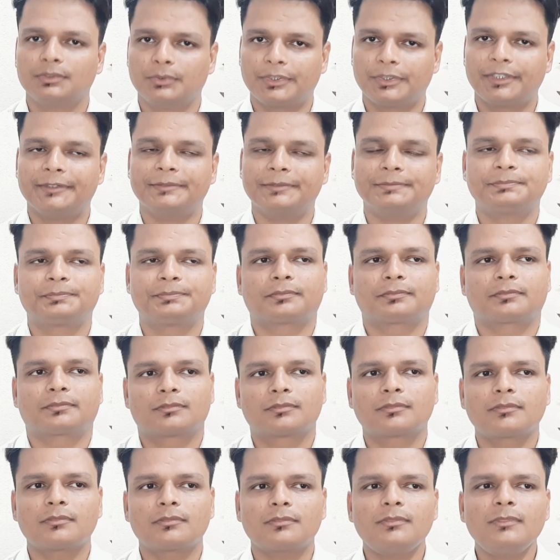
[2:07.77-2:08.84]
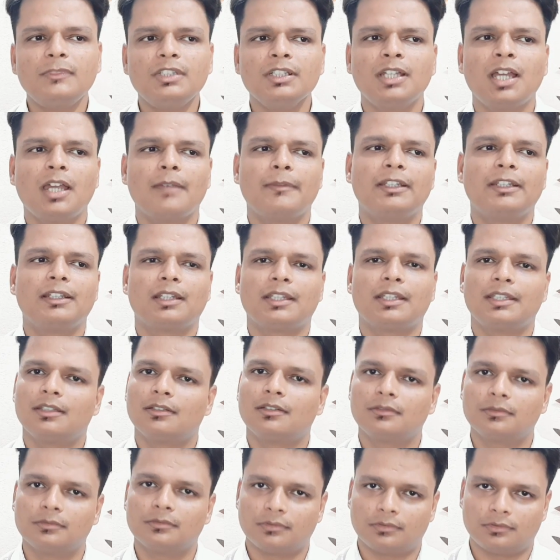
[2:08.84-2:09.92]
Okay,
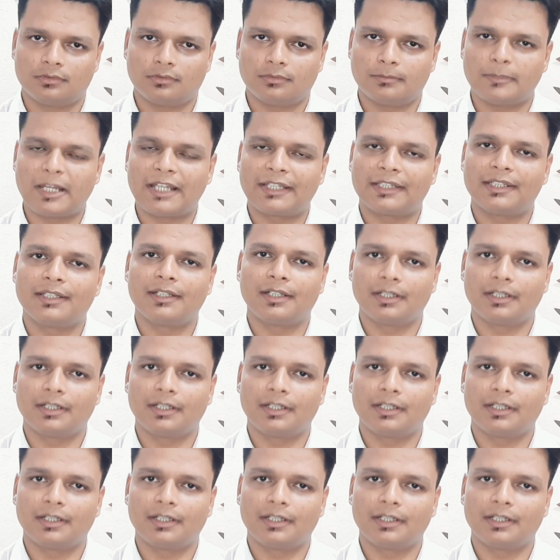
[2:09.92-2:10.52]
Banking